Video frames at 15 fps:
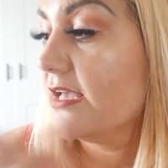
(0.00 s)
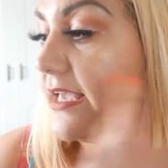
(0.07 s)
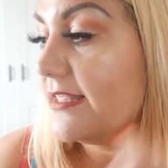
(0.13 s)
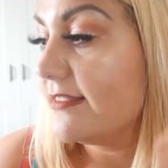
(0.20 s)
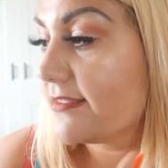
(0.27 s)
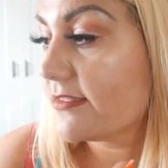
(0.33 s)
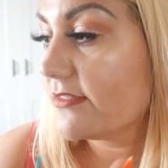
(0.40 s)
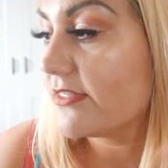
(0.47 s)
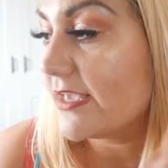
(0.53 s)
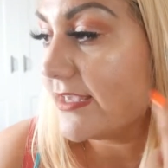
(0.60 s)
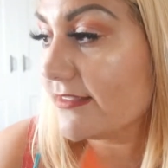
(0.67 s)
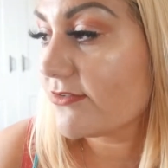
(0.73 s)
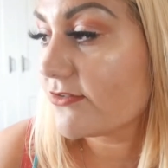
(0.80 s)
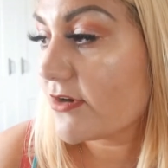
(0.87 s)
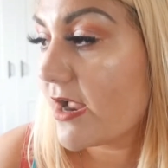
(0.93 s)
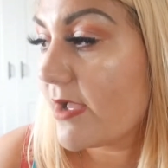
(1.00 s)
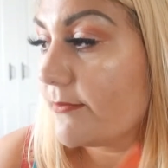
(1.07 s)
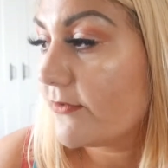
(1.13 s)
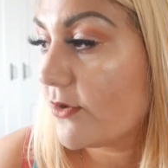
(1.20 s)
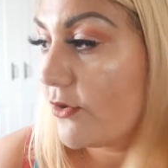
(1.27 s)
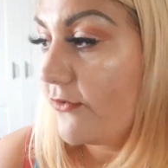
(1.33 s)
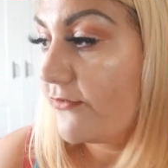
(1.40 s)

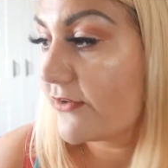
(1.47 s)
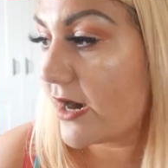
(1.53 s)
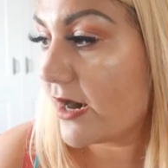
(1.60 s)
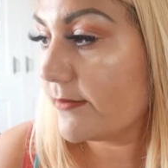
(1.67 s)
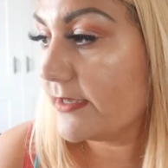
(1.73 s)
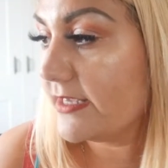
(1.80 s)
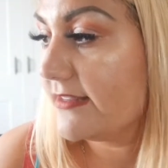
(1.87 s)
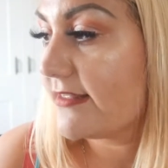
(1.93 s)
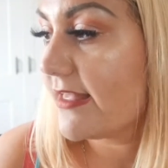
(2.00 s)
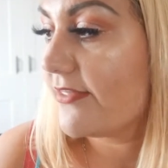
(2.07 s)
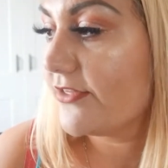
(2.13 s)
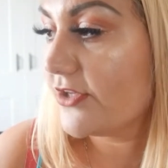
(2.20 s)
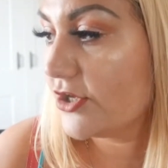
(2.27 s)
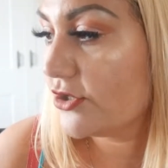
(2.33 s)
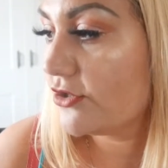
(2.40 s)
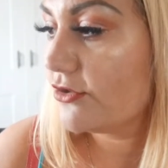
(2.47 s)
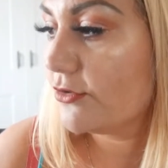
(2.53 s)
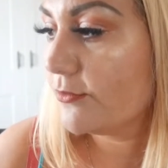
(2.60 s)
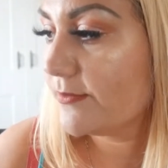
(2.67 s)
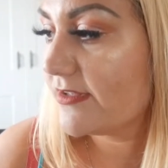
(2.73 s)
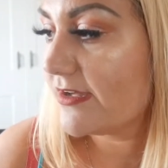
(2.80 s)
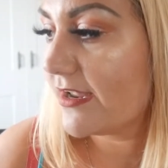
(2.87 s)
Instagram of Carmi's, the
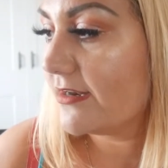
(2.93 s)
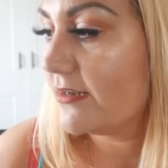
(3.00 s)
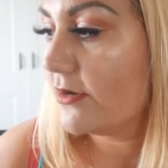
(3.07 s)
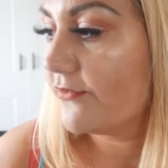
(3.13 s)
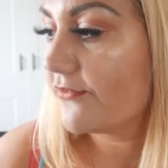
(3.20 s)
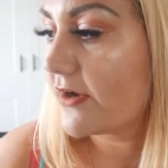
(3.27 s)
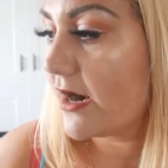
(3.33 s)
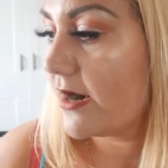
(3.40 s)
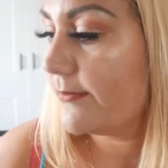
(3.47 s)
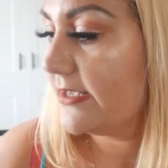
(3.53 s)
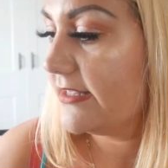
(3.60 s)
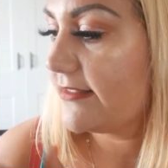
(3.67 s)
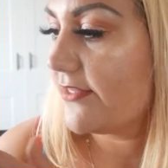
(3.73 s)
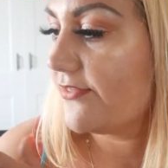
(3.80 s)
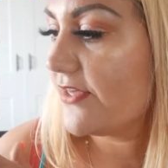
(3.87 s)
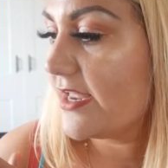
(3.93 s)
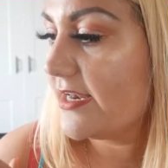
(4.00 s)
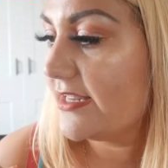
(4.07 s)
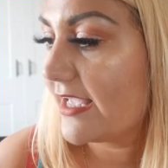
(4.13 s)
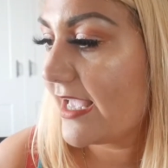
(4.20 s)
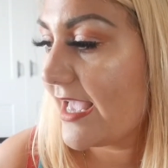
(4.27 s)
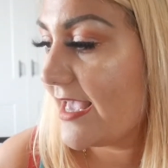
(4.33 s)
YouTube channel of Carmi's, and then
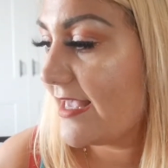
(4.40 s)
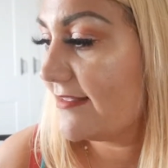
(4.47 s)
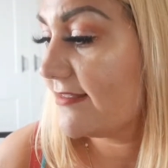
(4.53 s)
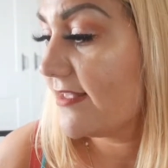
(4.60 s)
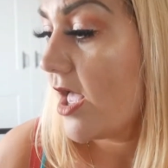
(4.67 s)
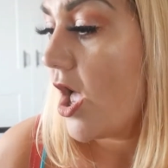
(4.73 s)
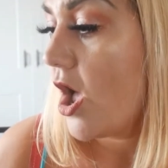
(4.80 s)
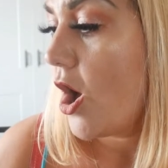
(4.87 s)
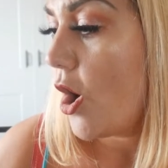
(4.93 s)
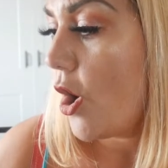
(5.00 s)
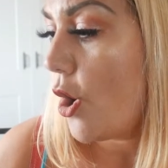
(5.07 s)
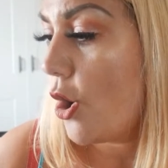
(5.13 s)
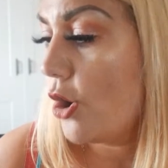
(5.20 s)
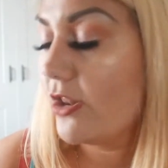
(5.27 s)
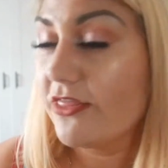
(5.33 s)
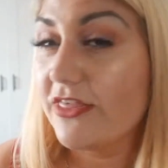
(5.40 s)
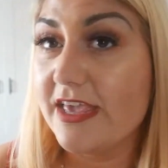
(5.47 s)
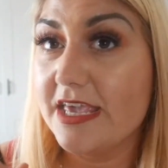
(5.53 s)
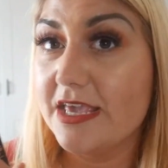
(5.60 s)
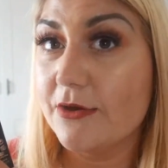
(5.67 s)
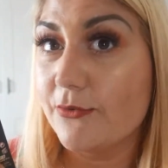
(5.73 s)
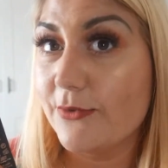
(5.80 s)
it has all the
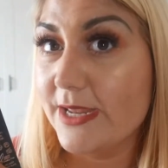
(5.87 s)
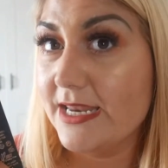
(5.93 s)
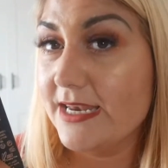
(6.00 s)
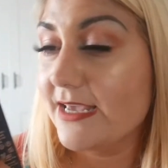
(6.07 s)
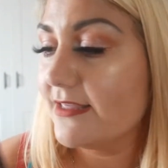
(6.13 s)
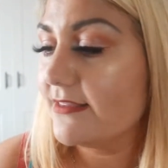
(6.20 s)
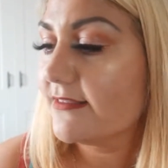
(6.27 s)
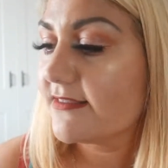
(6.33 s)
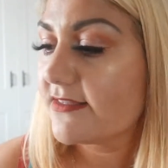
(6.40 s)
ingredients.